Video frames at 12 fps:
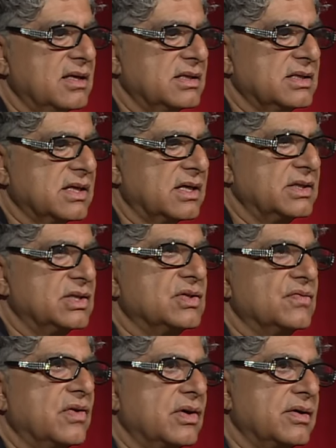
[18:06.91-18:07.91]

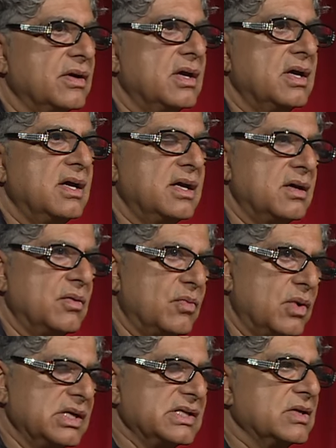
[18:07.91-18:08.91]
search for
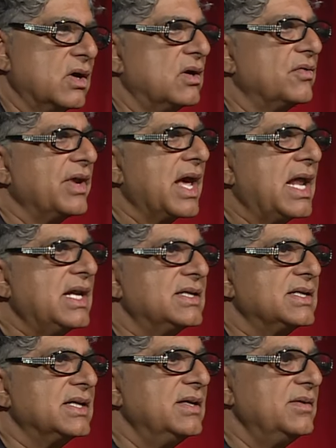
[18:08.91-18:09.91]
what is called
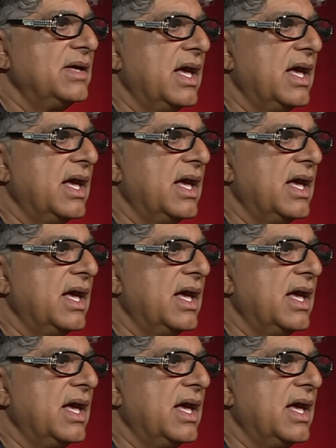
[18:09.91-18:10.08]
reality.